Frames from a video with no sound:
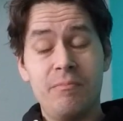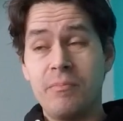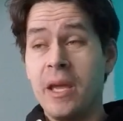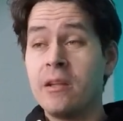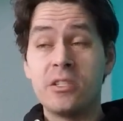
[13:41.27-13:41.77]

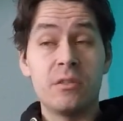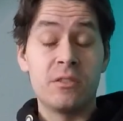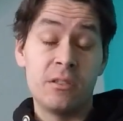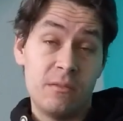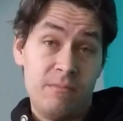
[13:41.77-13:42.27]
and
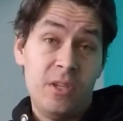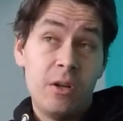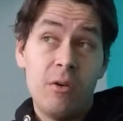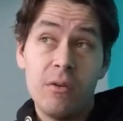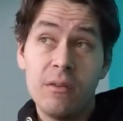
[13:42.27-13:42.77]
it's
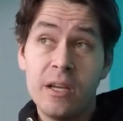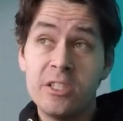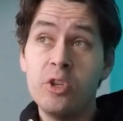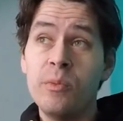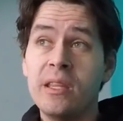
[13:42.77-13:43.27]

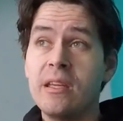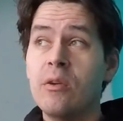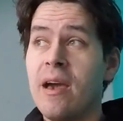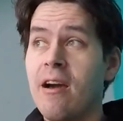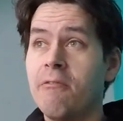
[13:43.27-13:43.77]
assuming that you
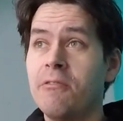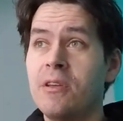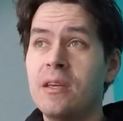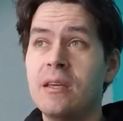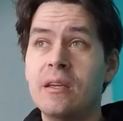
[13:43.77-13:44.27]
have,
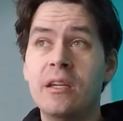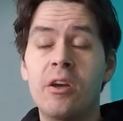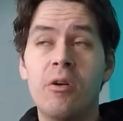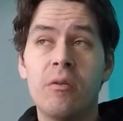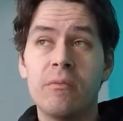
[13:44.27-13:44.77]

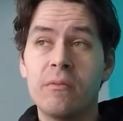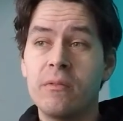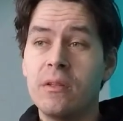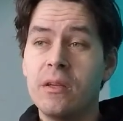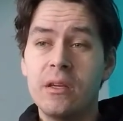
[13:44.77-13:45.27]

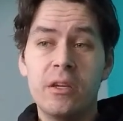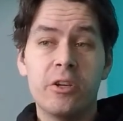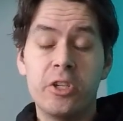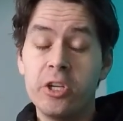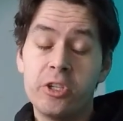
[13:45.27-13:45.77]

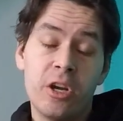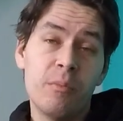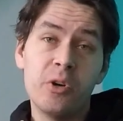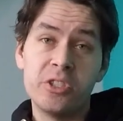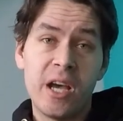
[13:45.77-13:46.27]
your
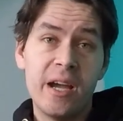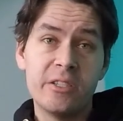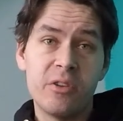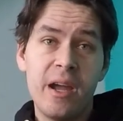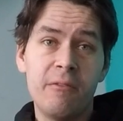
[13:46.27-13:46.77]
turbo sized
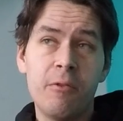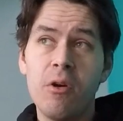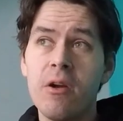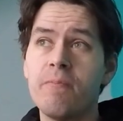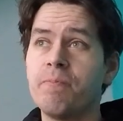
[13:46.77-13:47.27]
right for
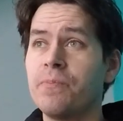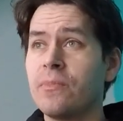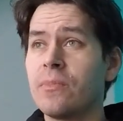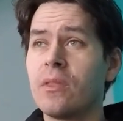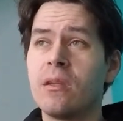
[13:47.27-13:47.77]
it,
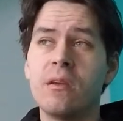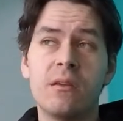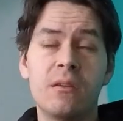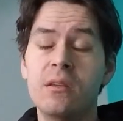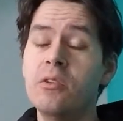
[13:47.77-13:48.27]

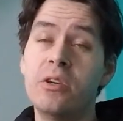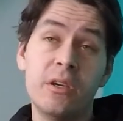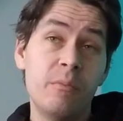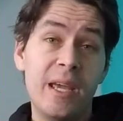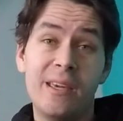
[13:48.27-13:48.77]
you
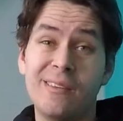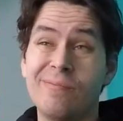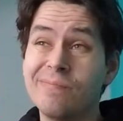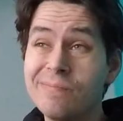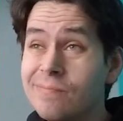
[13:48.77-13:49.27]
could make
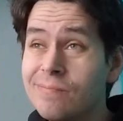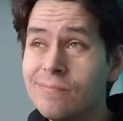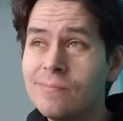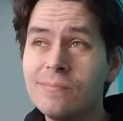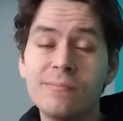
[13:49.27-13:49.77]

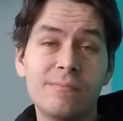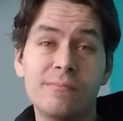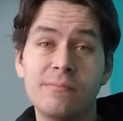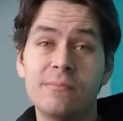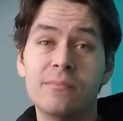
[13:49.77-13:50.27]

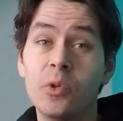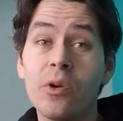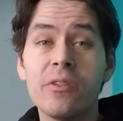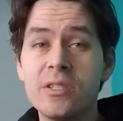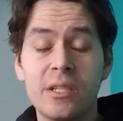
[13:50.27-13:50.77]
north
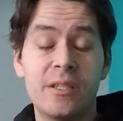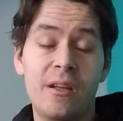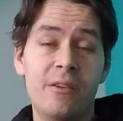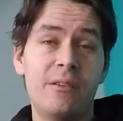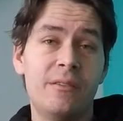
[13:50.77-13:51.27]
of
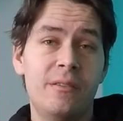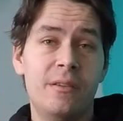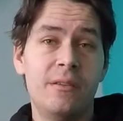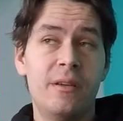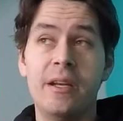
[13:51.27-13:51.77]
600,
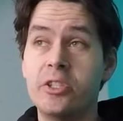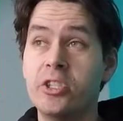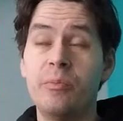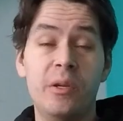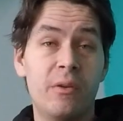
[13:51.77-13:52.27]
and it should
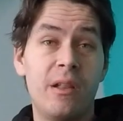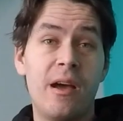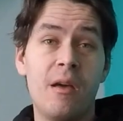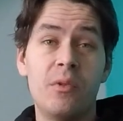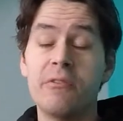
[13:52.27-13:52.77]
be
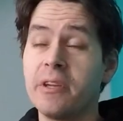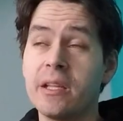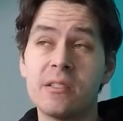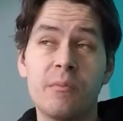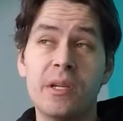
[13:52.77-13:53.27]
reliable if you get
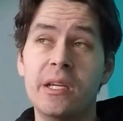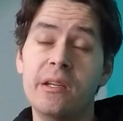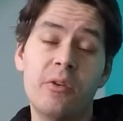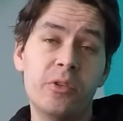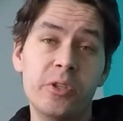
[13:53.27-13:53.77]
somebody
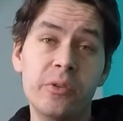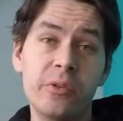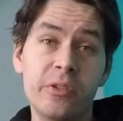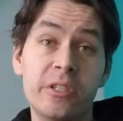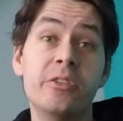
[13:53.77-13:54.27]

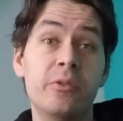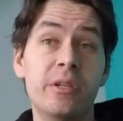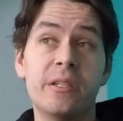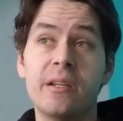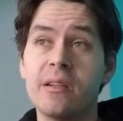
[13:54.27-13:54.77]
to tune
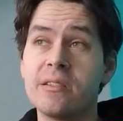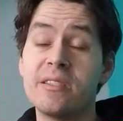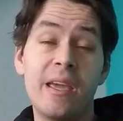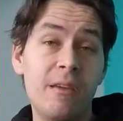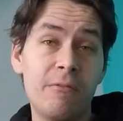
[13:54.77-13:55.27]
it and it's
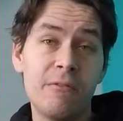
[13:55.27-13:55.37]
safe.